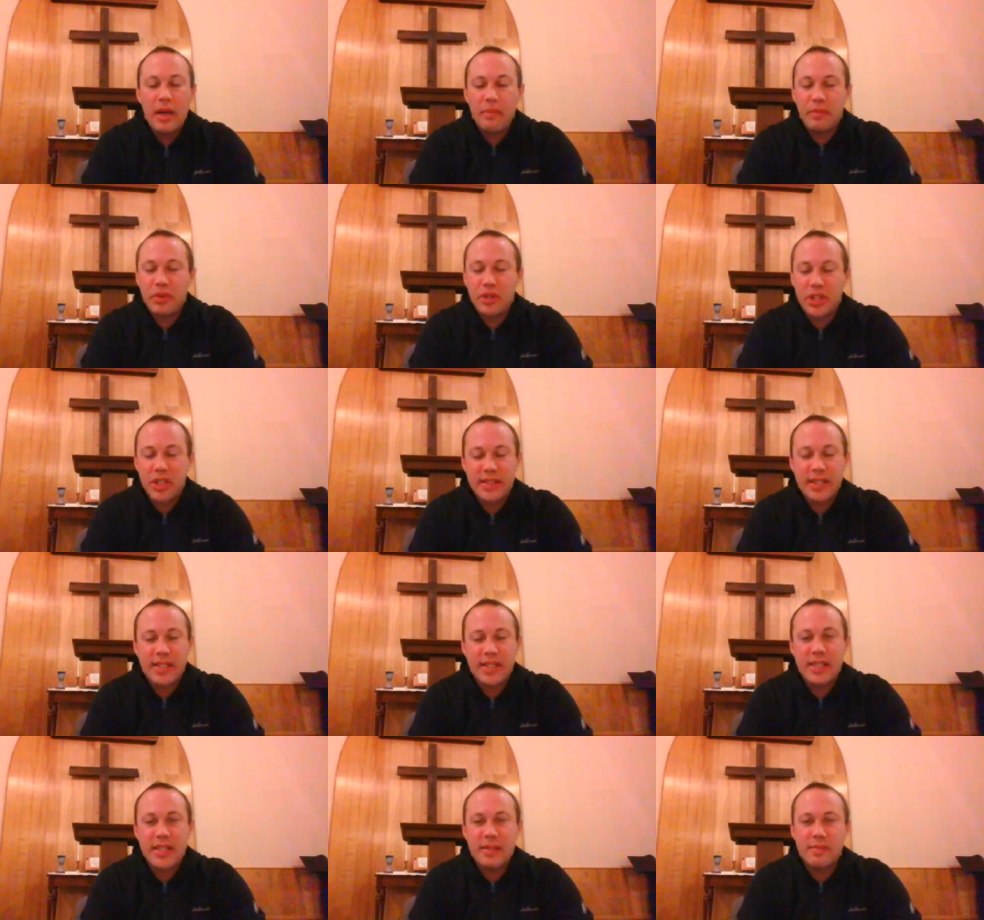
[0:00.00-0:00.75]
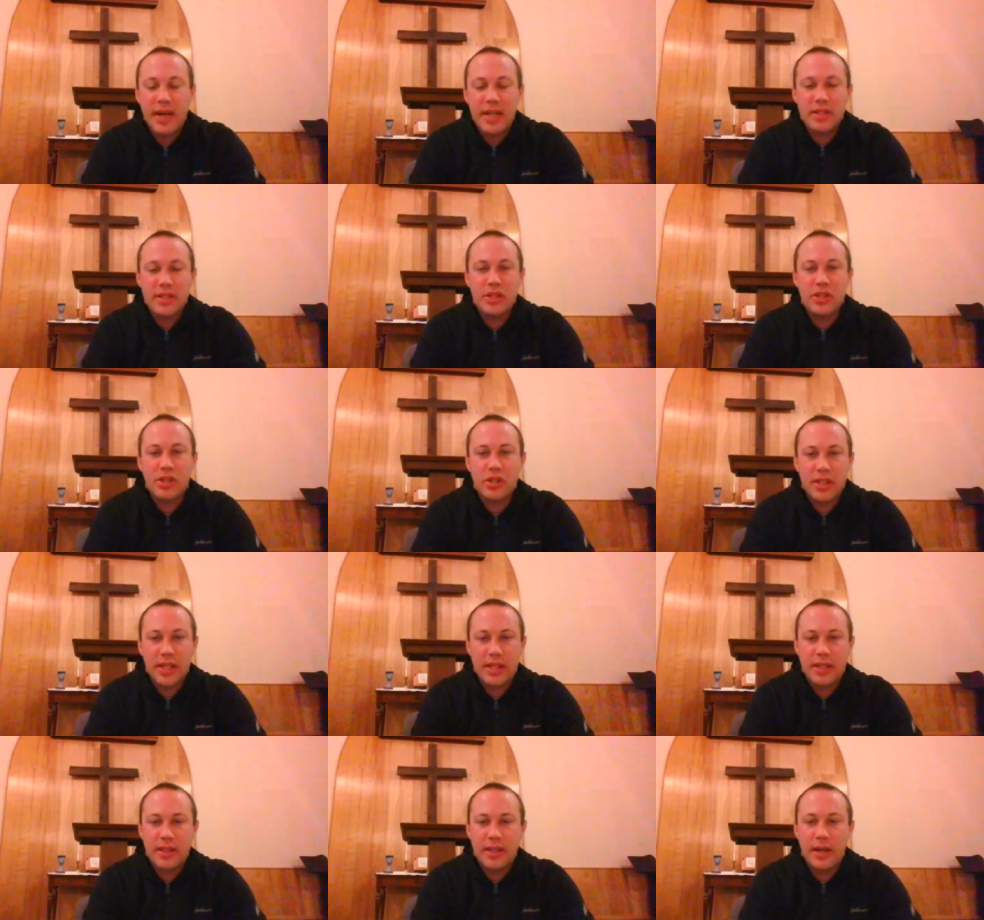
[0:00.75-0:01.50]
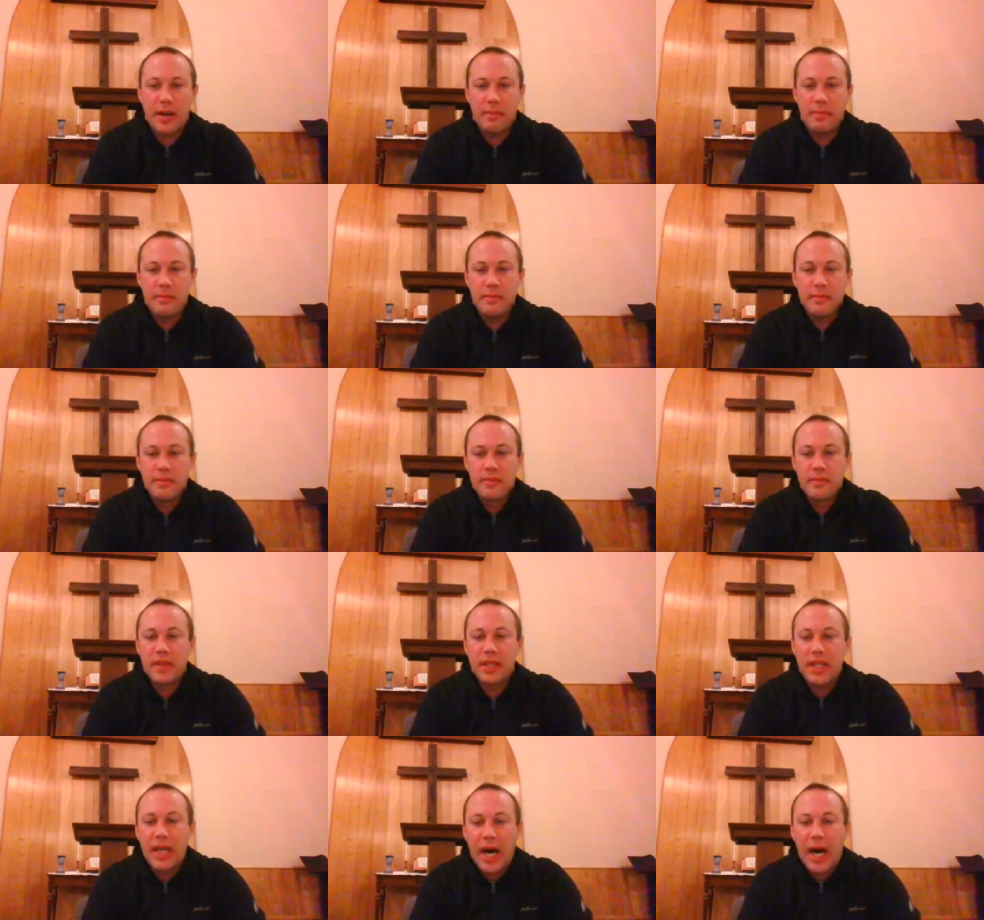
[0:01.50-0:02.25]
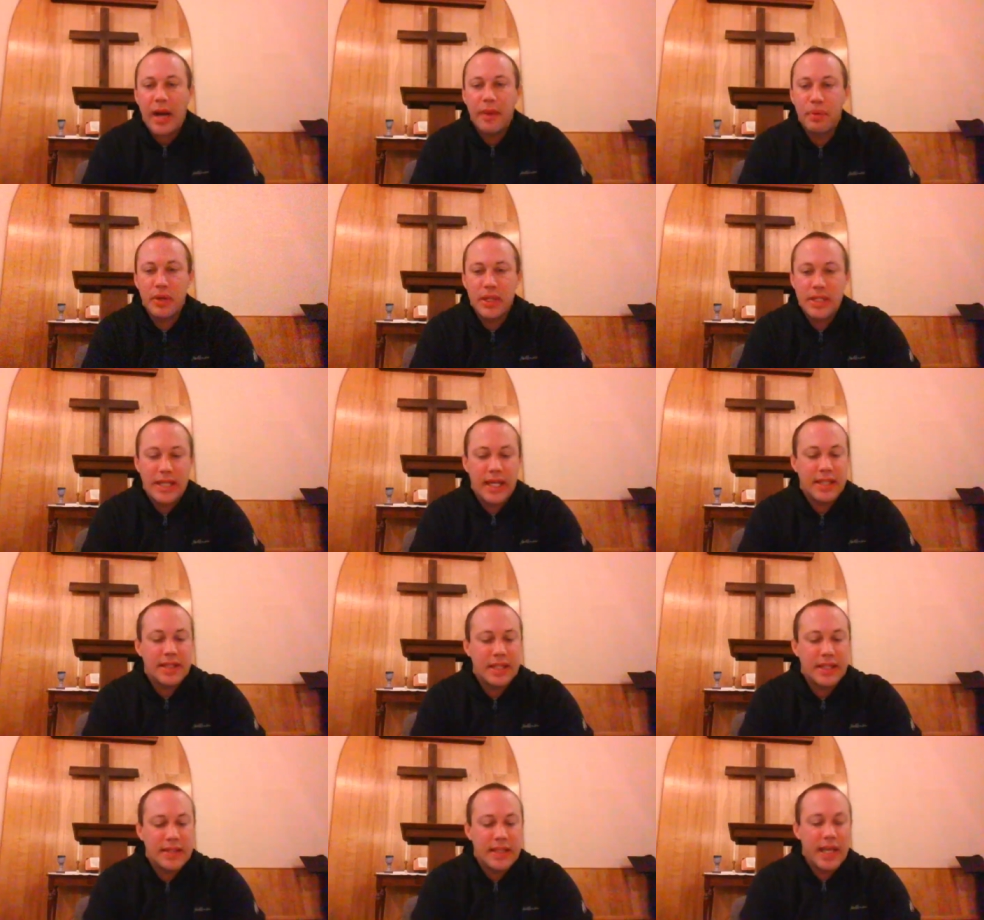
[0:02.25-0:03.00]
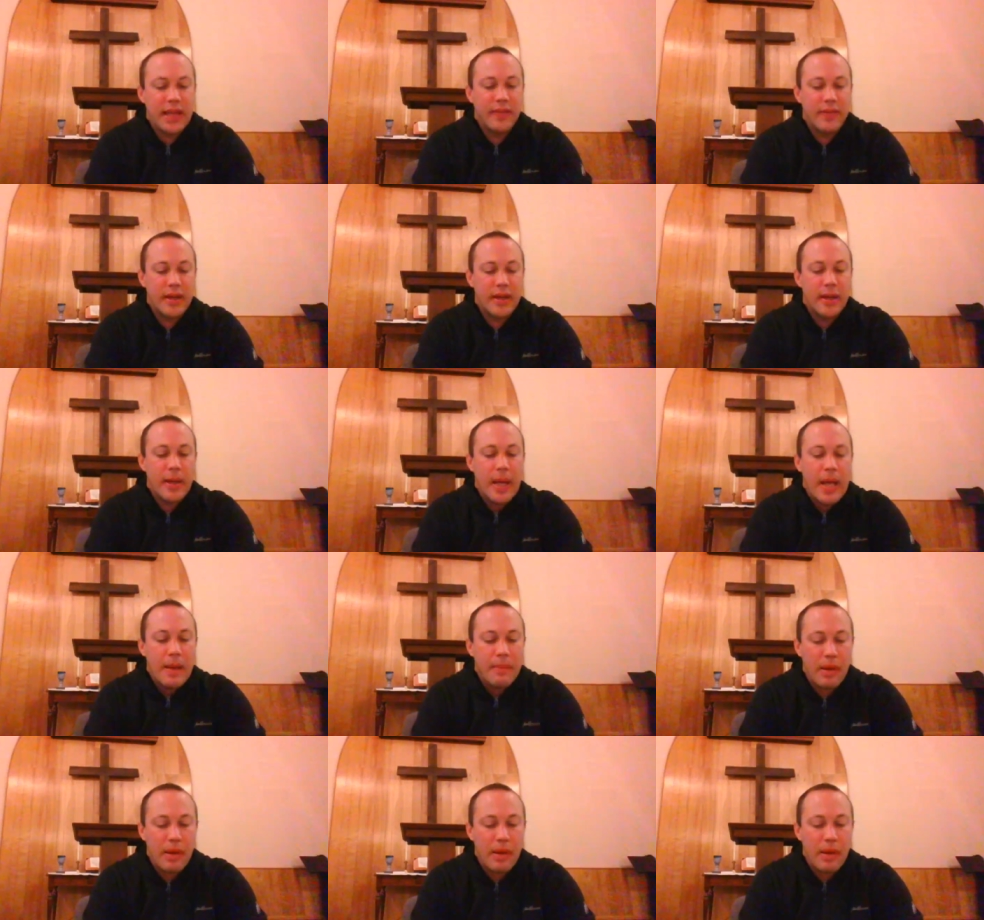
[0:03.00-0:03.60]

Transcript: but just as these messengers had come, God protected David